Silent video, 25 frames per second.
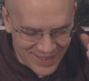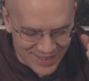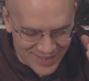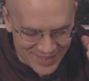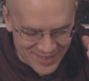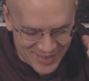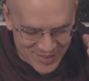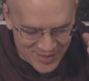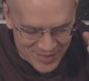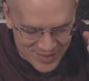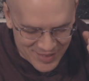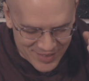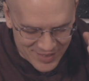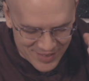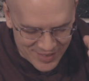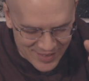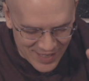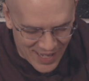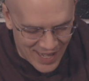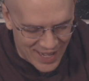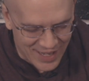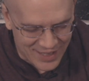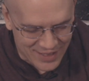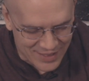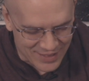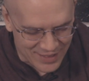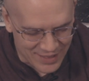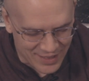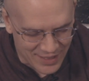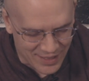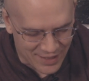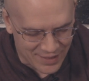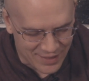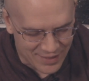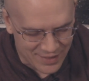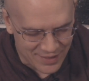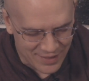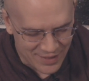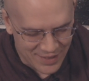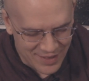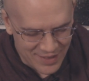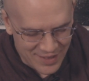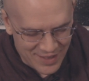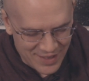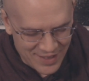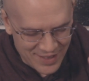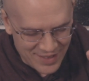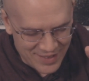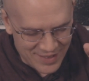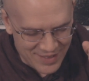Do you know what I mean? It's such an ego-driven
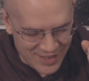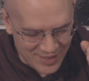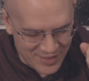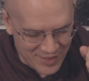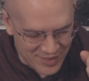thing.